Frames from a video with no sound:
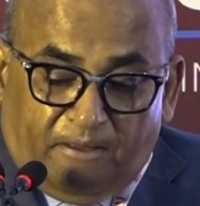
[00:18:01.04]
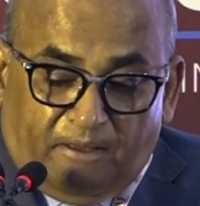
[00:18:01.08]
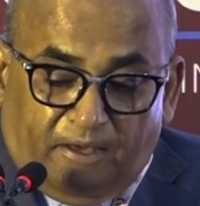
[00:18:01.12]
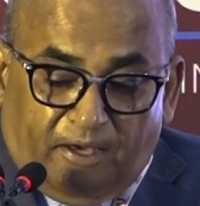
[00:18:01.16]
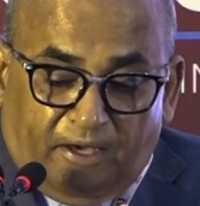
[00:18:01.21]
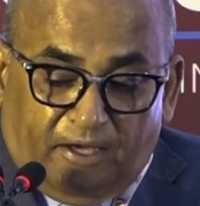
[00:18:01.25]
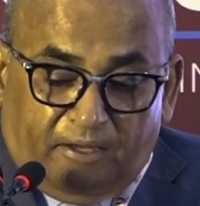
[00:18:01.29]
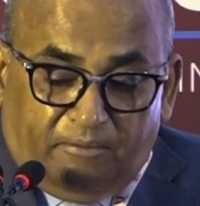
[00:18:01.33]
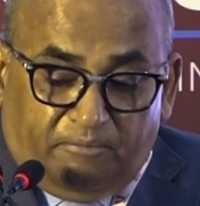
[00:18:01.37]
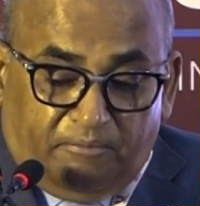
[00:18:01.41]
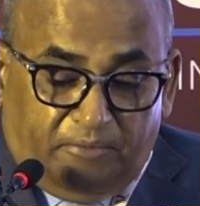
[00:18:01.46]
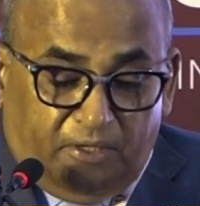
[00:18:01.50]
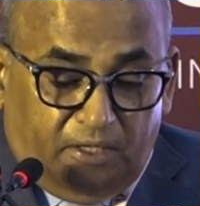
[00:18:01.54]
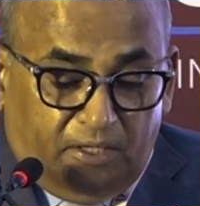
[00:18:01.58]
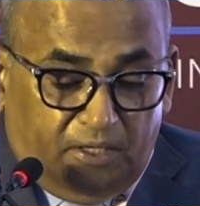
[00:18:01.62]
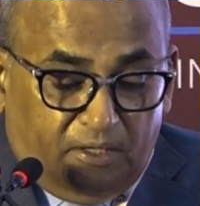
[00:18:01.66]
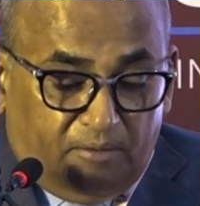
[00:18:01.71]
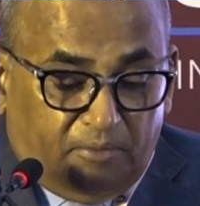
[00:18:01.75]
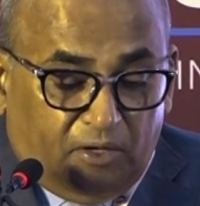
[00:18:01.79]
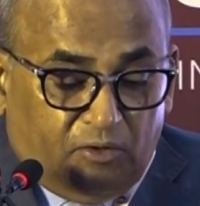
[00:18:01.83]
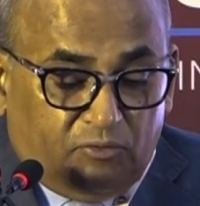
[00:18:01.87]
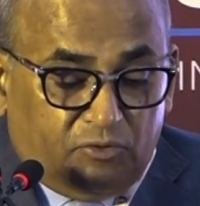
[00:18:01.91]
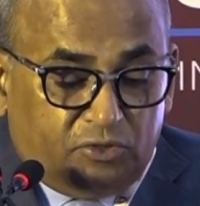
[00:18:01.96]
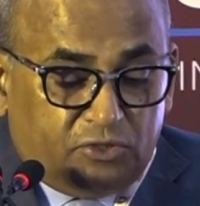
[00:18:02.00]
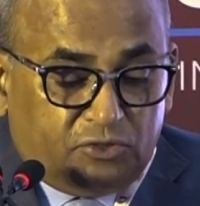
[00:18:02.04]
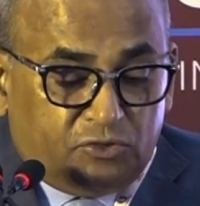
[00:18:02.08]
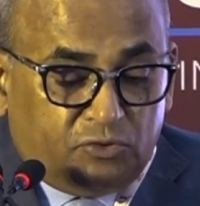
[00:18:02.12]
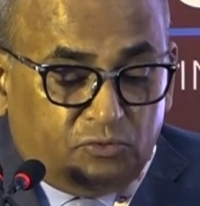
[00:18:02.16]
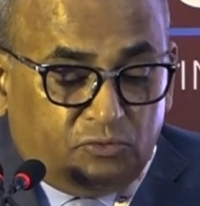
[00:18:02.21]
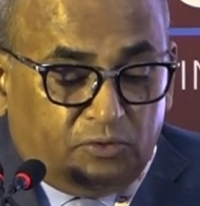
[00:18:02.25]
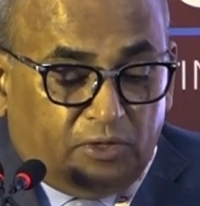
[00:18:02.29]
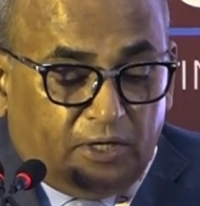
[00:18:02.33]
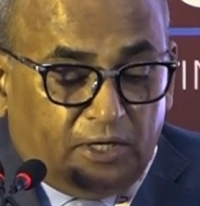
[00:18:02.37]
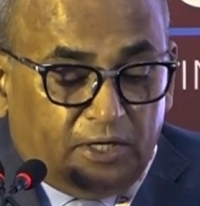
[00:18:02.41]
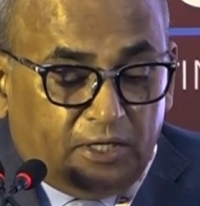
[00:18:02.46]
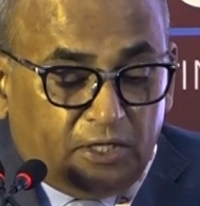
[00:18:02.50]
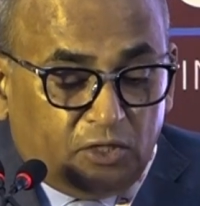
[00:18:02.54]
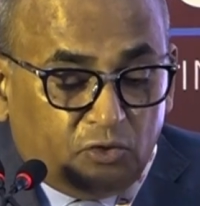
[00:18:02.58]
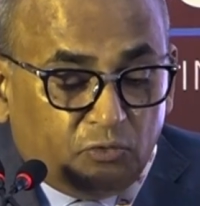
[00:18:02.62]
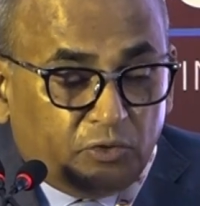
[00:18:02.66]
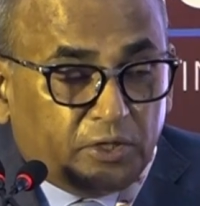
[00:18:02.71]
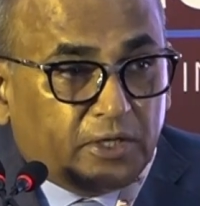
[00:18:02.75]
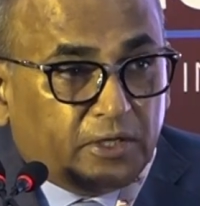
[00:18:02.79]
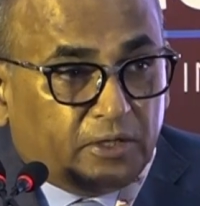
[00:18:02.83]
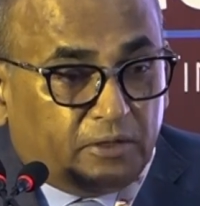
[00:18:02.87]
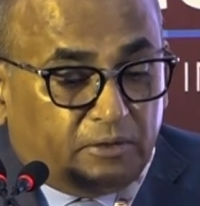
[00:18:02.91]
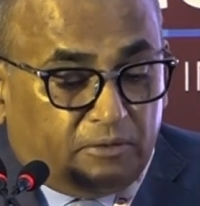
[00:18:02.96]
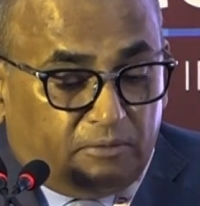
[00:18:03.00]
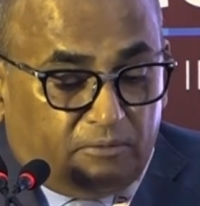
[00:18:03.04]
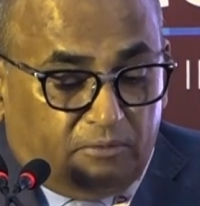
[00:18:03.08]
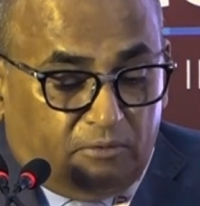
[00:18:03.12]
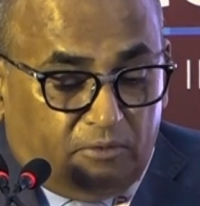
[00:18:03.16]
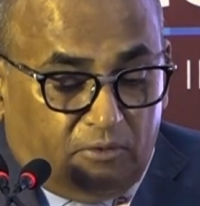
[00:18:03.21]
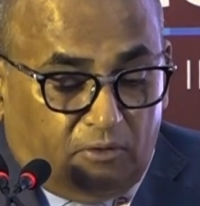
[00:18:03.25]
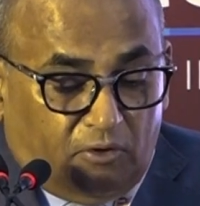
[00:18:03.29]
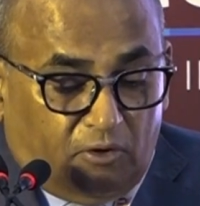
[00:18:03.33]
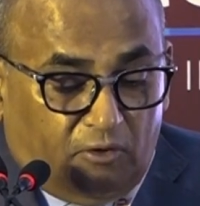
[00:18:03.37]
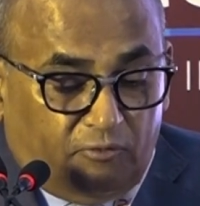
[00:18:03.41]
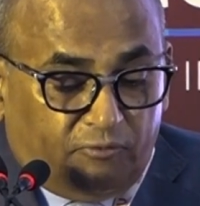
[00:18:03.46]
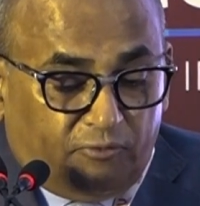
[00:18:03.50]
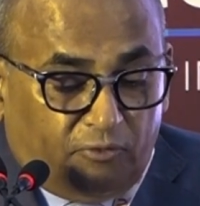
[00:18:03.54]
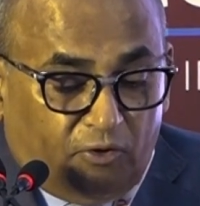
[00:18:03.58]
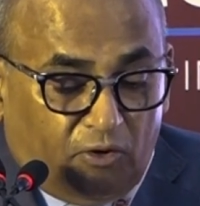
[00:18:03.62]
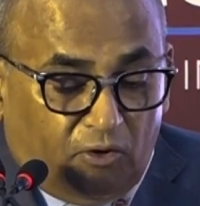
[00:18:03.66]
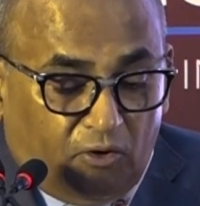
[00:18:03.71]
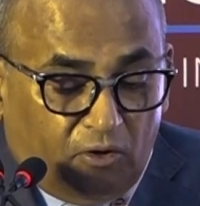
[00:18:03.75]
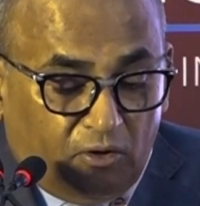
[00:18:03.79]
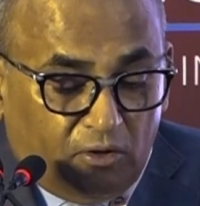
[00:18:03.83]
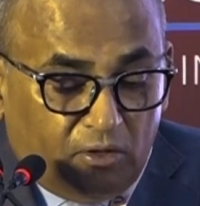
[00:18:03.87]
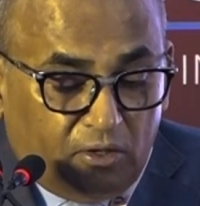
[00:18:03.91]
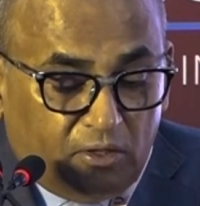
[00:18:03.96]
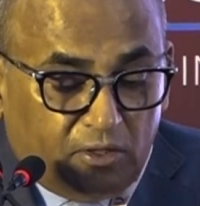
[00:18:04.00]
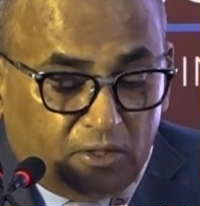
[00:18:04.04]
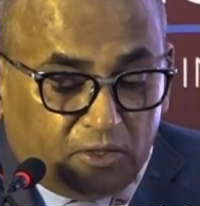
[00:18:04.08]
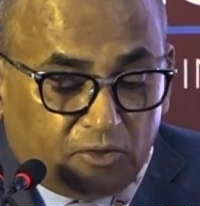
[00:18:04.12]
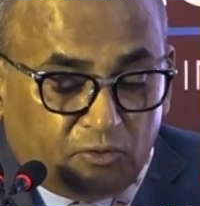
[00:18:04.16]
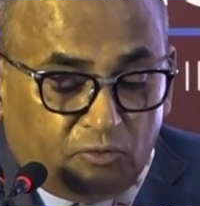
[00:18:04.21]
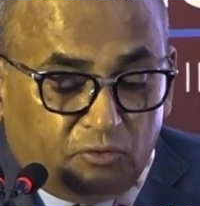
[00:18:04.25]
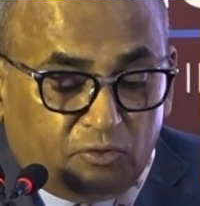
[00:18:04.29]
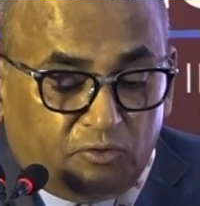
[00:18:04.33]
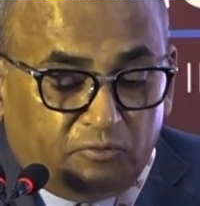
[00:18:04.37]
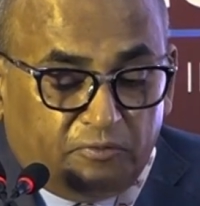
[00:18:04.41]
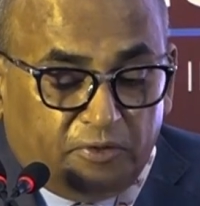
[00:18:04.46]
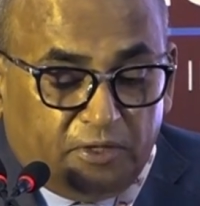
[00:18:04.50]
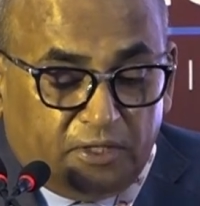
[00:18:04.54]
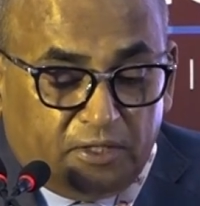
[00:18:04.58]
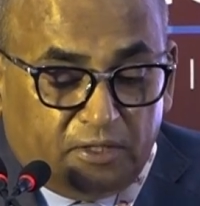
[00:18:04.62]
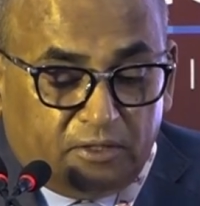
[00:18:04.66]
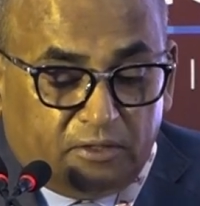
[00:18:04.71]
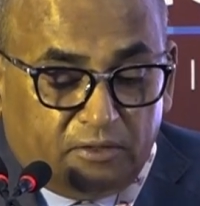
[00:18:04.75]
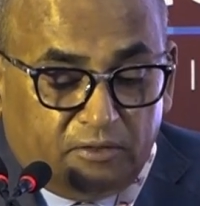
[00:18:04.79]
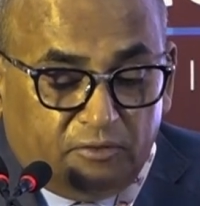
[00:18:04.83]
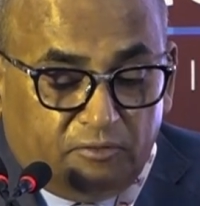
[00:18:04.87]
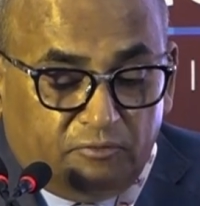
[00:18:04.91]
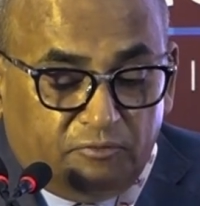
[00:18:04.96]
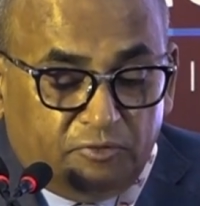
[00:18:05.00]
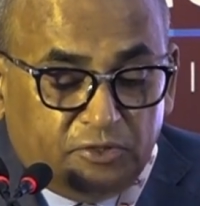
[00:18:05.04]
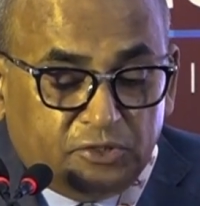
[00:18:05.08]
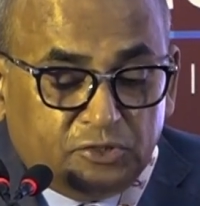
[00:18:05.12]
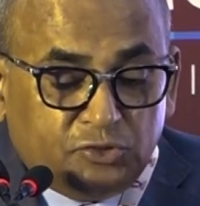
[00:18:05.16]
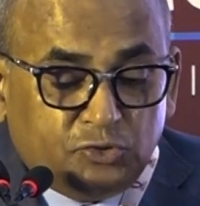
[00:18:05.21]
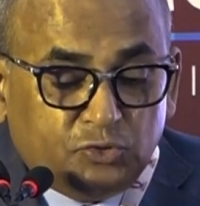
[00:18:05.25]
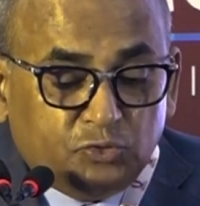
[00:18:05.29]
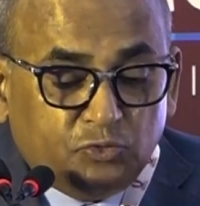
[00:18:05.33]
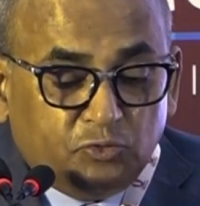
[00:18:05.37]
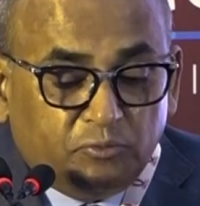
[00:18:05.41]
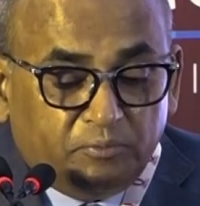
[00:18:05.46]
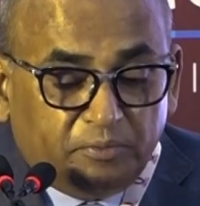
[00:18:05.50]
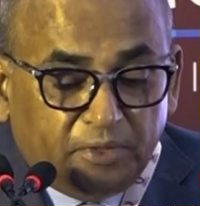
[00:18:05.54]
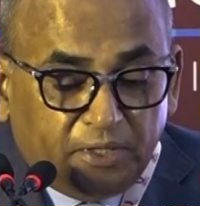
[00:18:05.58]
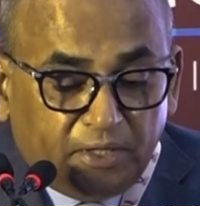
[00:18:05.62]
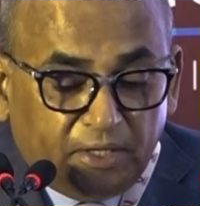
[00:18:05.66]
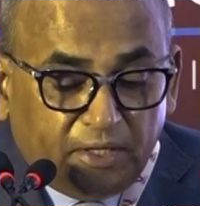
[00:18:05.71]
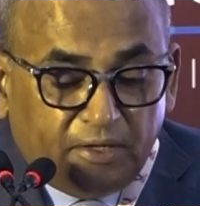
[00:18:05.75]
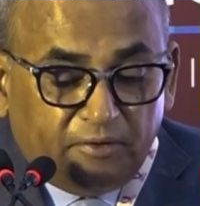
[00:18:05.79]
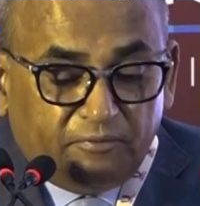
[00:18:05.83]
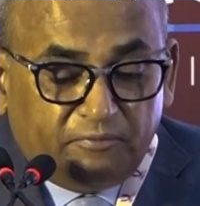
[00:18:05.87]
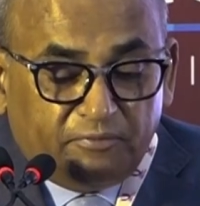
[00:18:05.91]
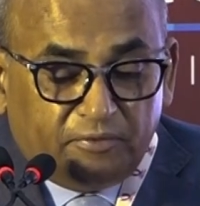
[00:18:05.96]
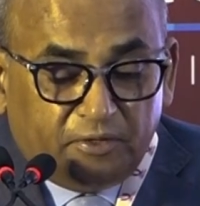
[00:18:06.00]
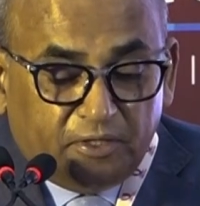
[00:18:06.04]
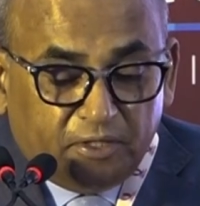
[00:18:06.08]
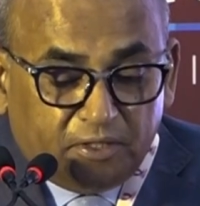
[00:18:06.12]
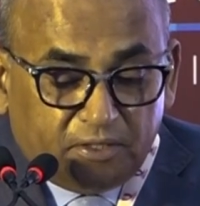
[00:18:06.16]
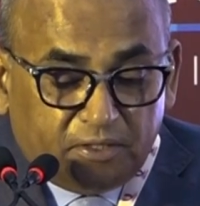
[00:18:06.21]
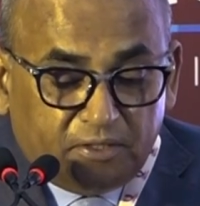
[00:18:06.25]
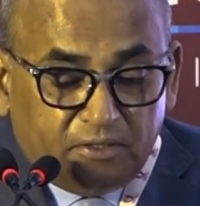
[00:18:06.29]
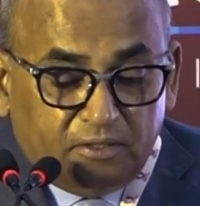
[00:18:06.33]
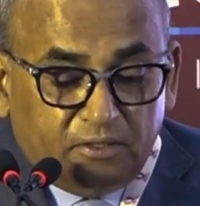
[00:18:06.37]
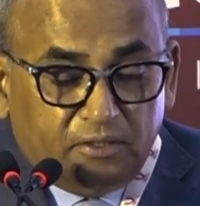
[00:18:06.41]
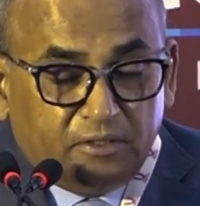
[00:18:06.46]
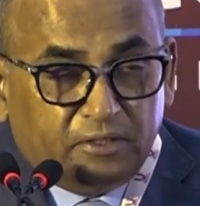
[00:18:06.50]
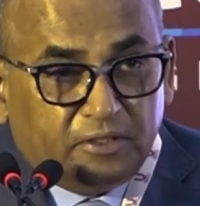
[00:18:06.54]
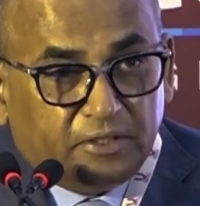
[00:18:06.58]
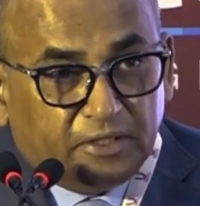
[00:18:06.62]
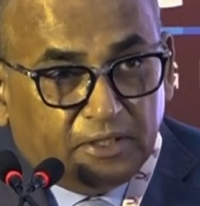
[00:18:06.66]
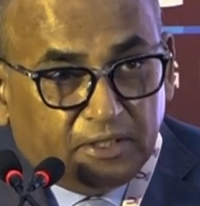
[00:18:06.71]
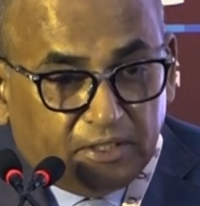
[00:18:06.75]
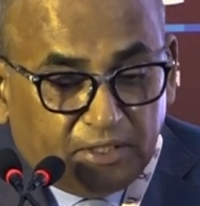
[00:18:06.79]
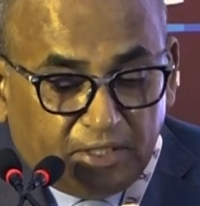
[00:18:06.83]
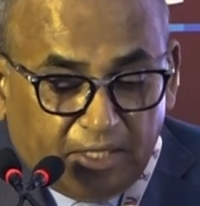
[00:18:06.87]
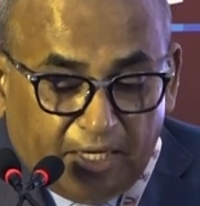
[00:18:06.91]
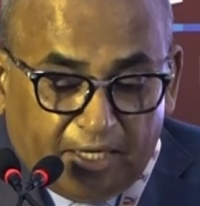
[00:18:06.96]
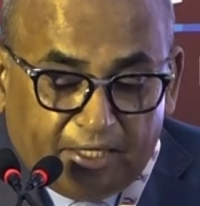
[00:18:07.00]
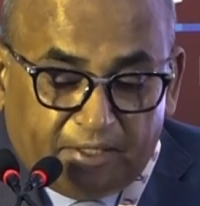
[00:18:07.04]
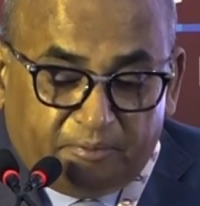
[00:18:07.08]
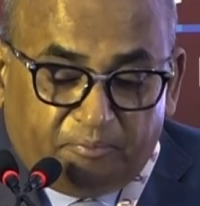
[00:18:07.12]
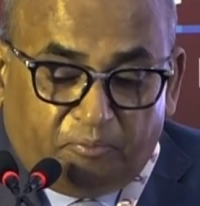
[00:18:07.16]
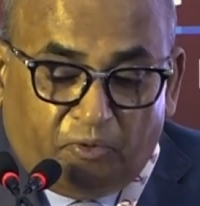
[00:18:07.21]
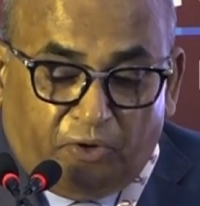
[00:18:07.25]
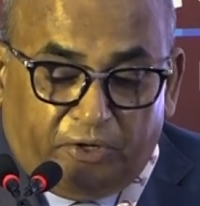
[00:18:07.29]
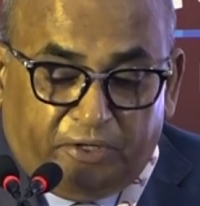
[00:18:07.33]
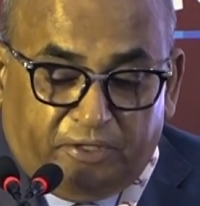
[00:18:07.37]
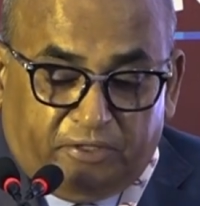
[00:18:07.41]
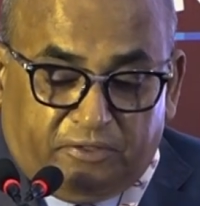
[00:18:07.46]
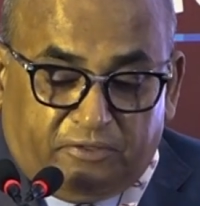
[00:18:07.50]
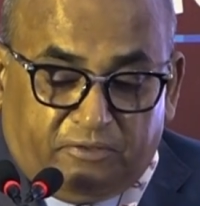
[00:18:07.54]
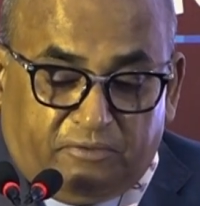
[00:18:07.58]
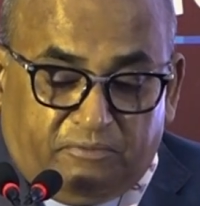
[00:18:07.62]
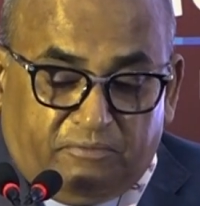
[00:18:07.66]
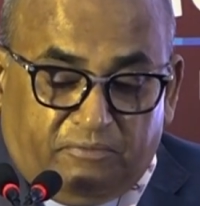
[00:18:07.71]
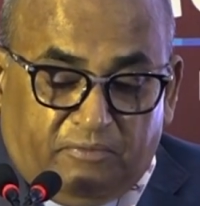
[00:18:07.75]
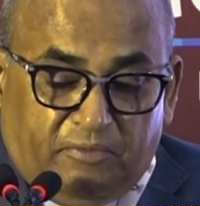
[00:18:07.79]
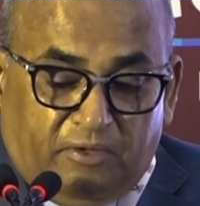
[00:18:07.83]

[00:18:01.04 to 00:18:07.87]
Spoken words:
and may amount to undoing of all the good work which you may have done till that point.